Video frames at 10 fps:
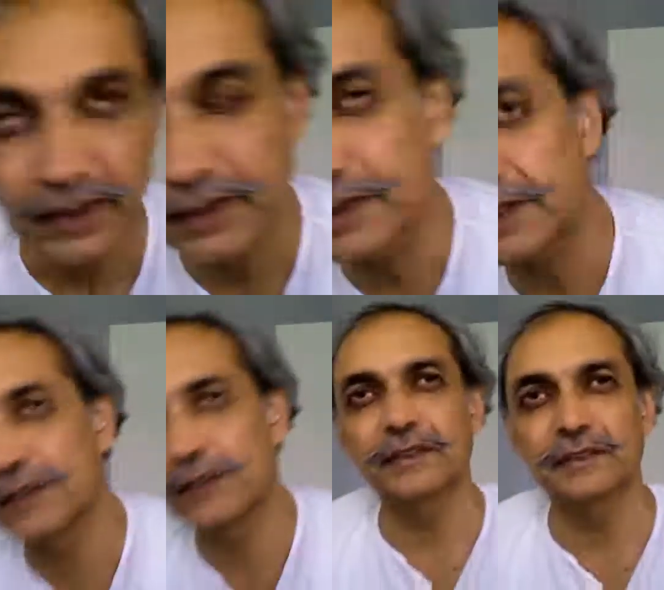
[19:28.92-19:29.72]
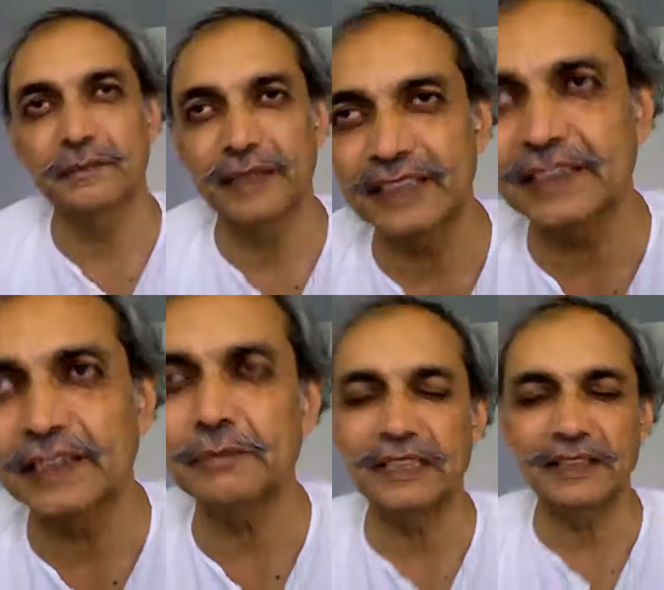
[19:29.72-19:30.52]
So the merit
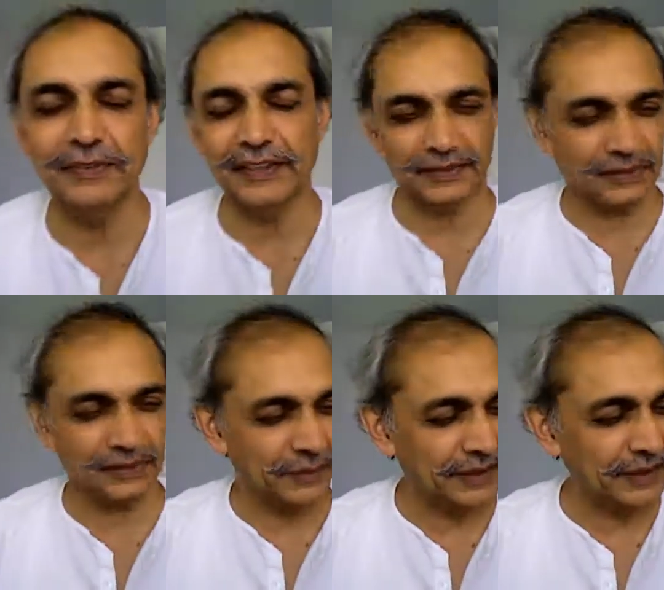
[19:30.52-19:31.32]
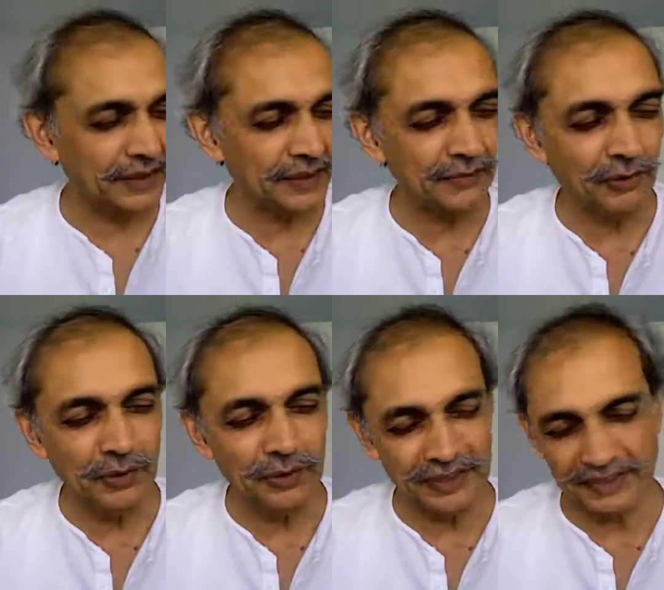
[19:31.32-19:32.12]
karma effects when they are
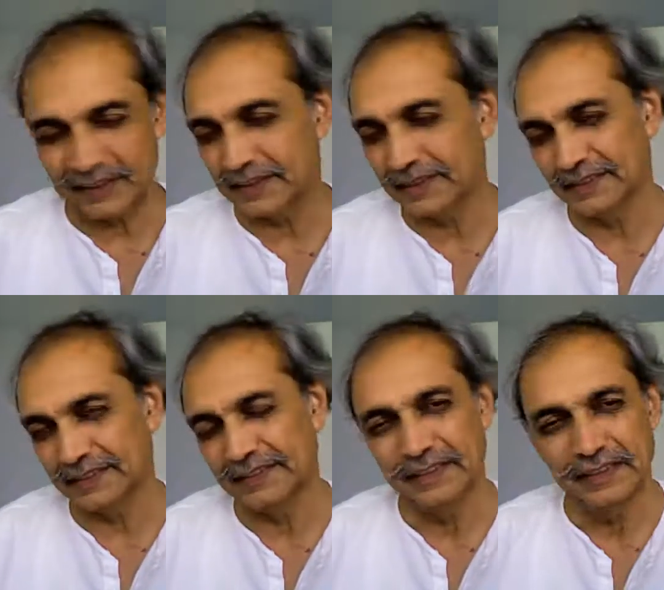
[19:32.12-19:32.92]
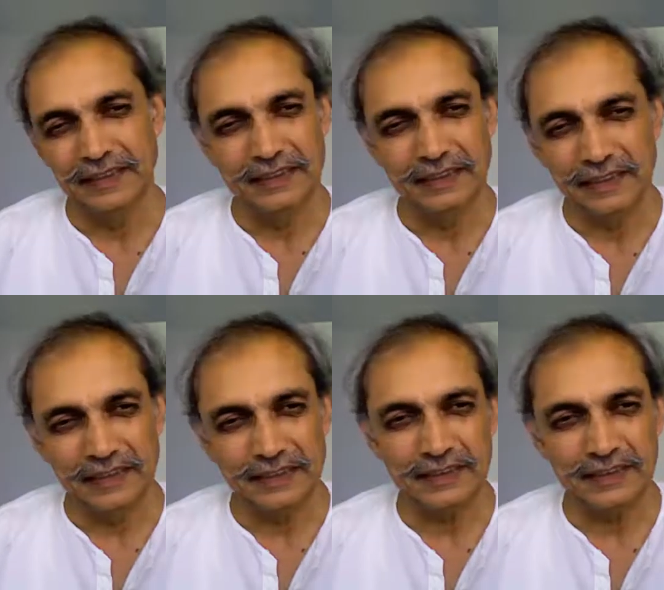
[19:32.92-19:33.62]
unfolding, and